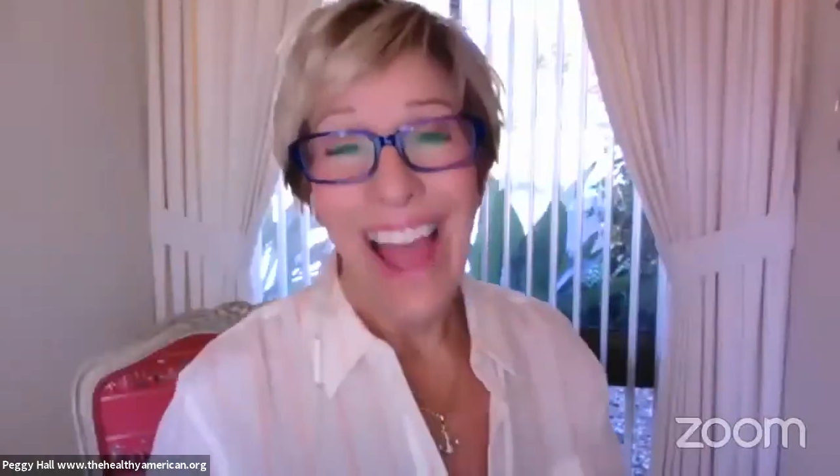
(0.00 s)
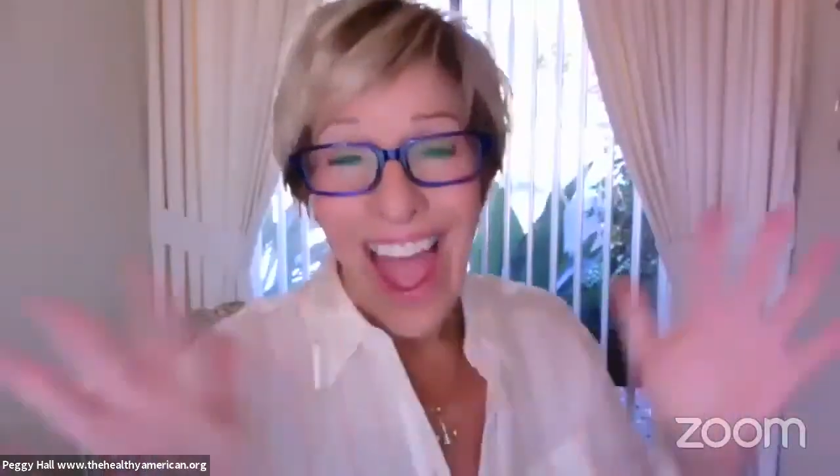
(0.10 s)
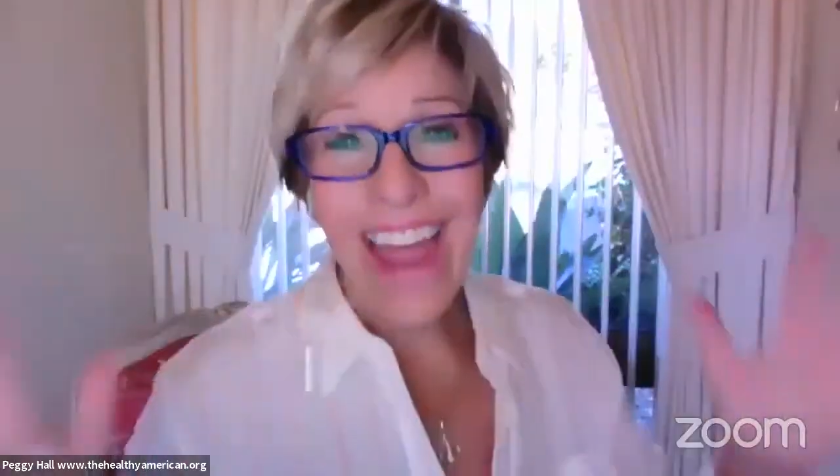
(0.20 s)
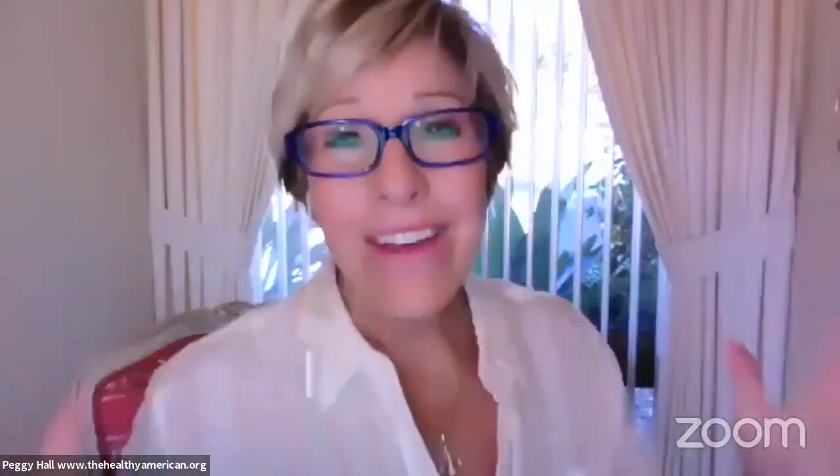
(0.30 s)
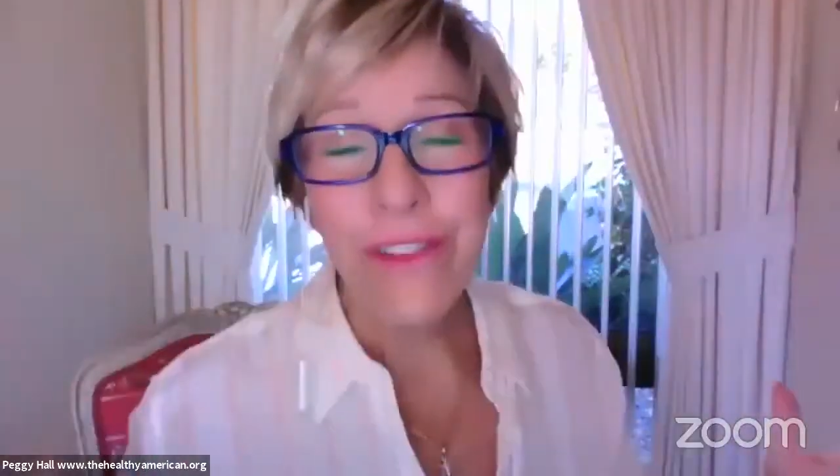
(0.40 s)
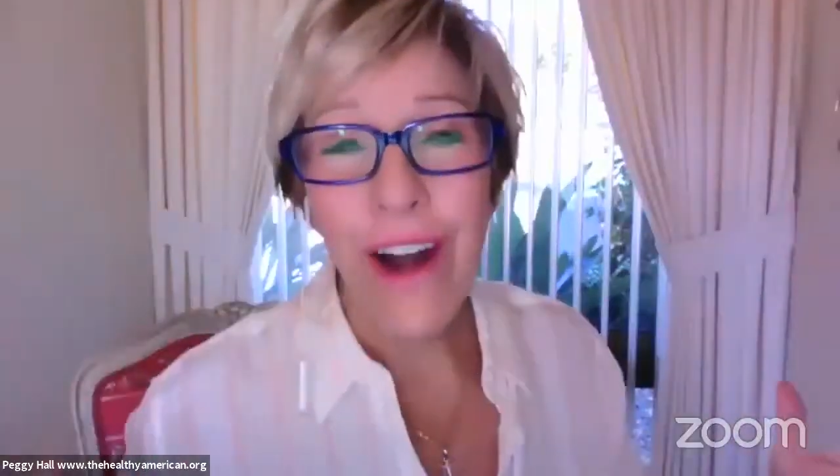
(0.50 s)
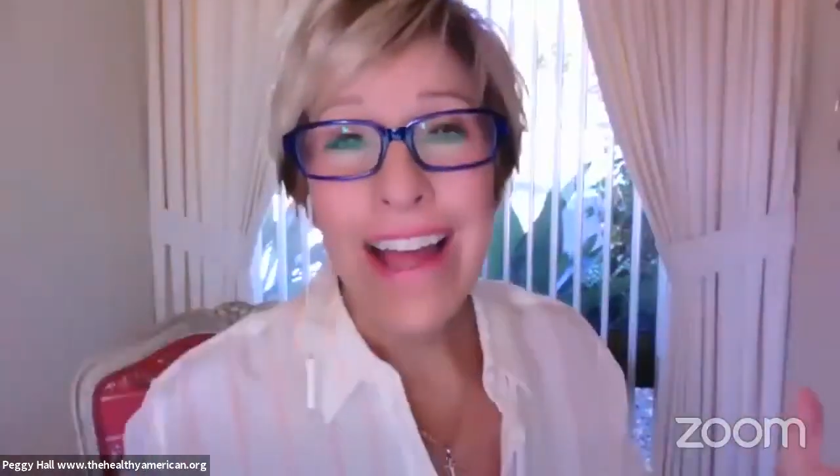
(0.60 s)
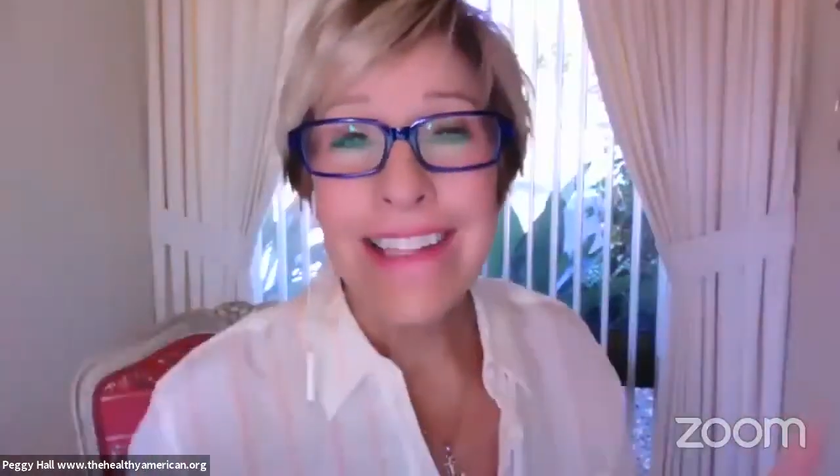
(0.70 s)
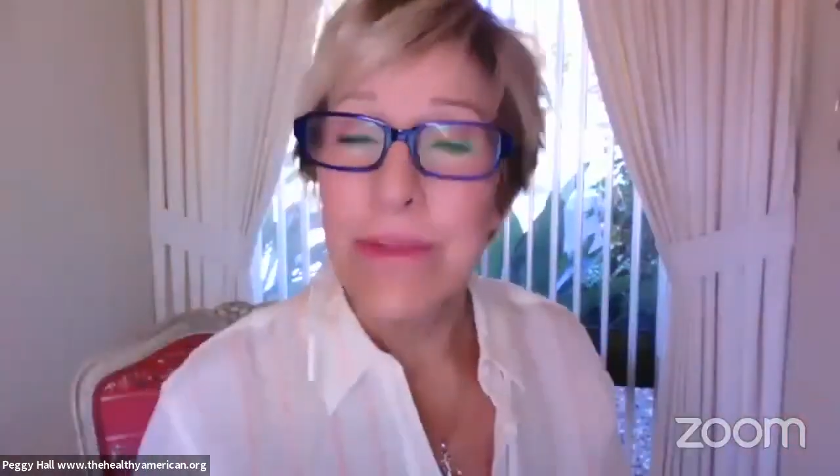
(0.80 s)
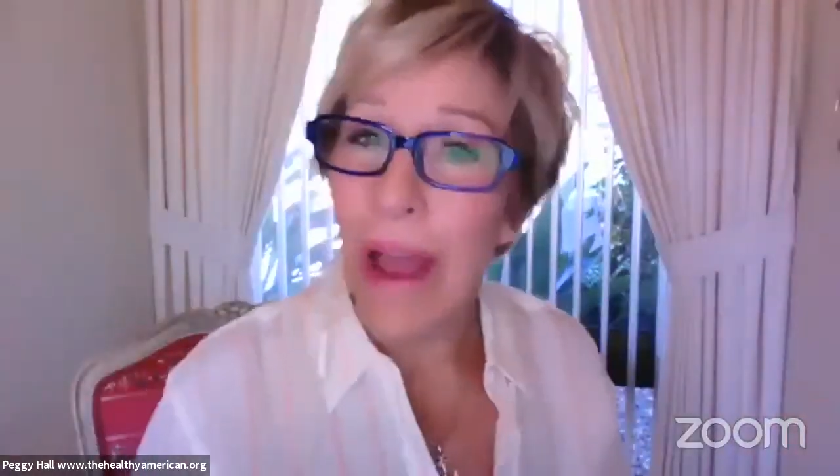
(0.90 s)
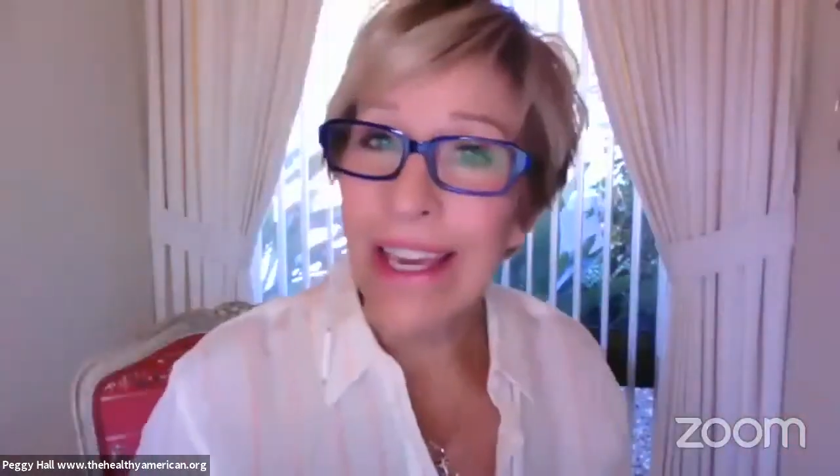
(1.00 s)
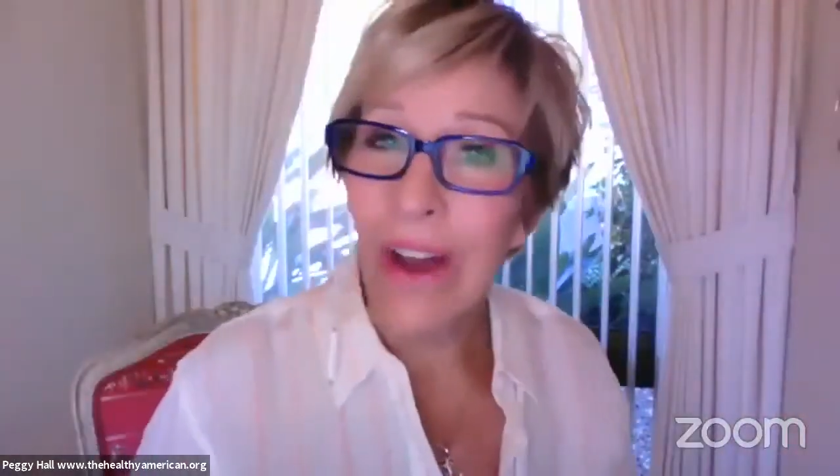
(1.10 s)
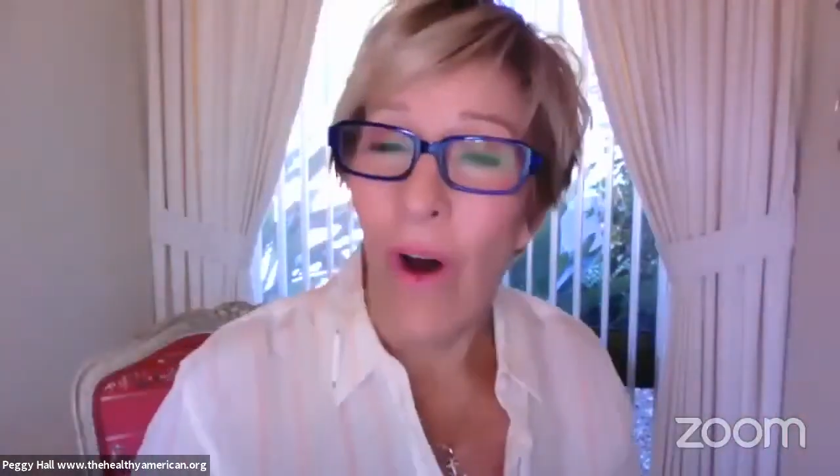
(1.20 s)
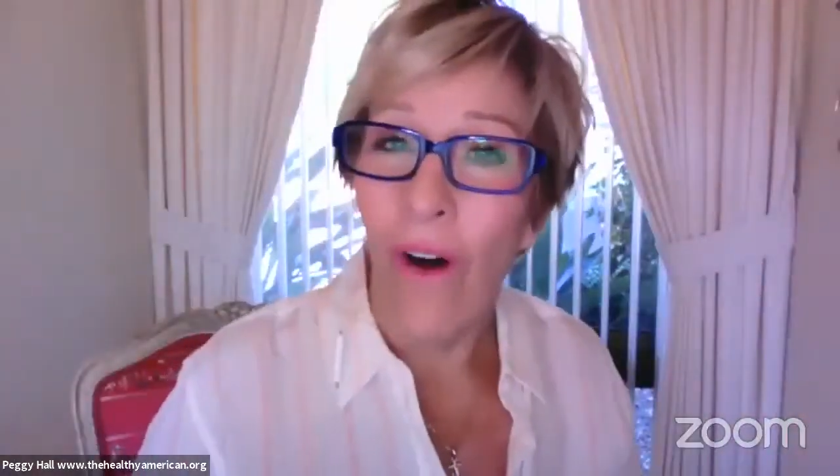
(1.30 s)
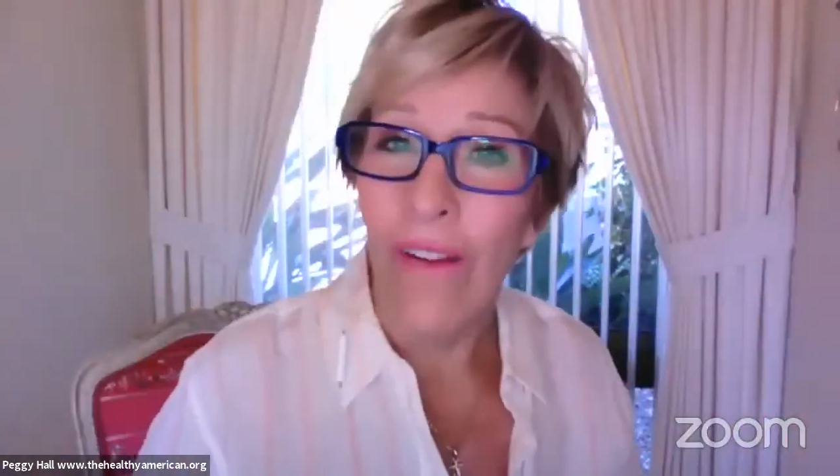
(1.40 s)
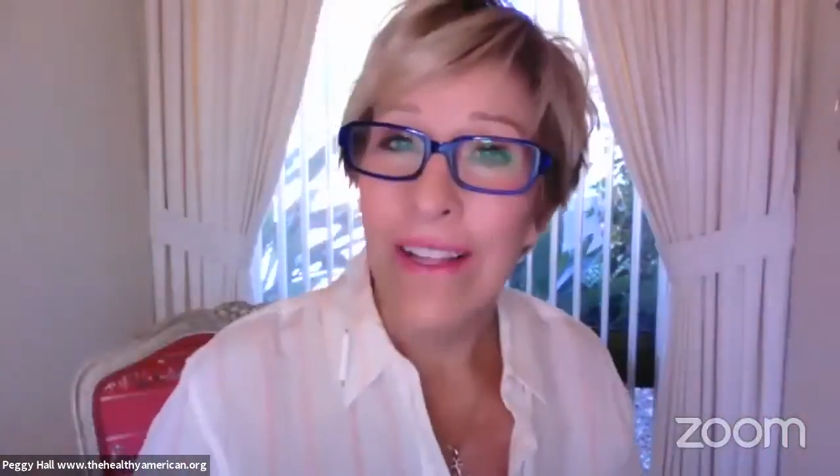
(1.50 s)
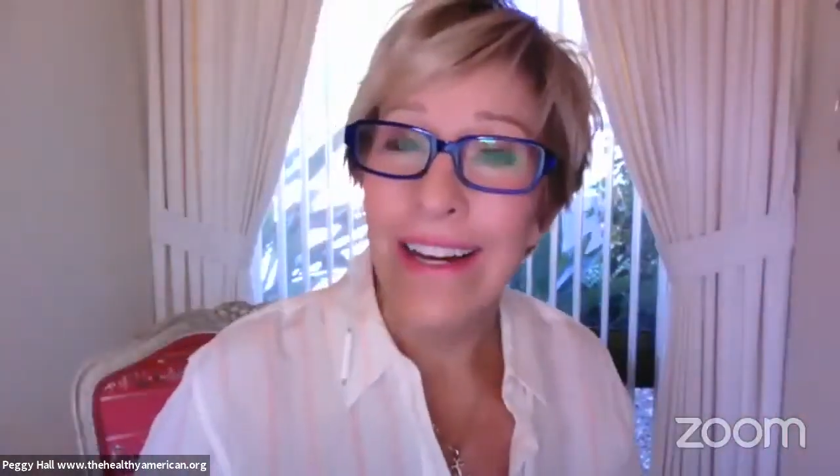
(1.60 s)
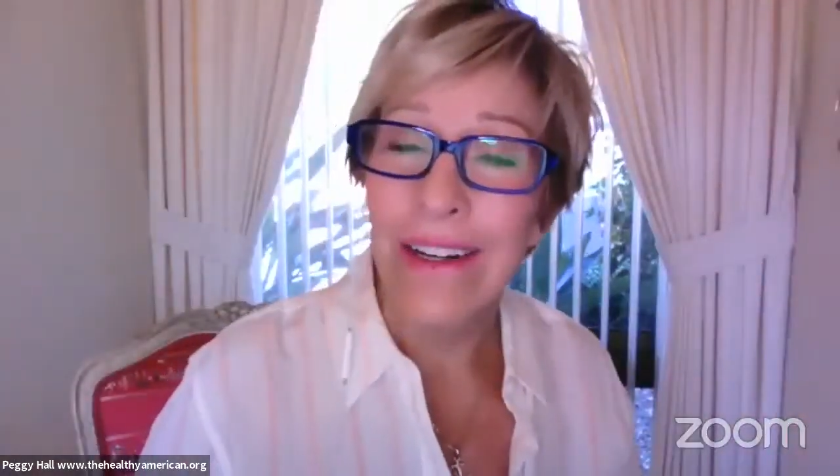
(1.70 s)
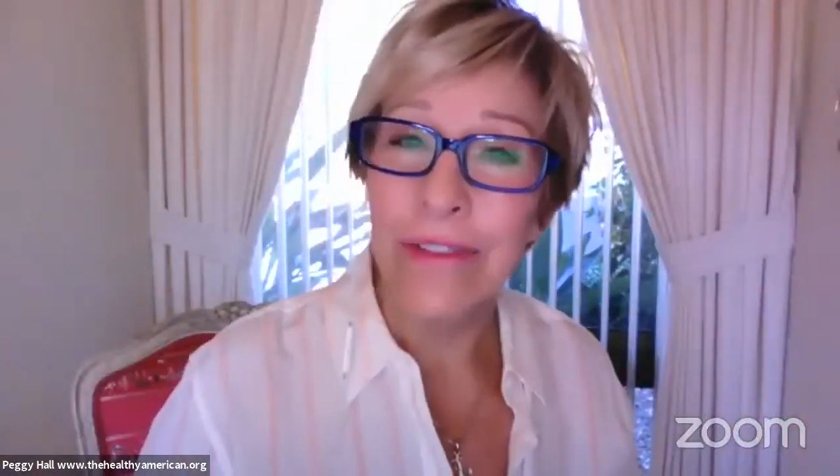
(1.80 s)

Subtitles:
Hey friends, Peggy Hall here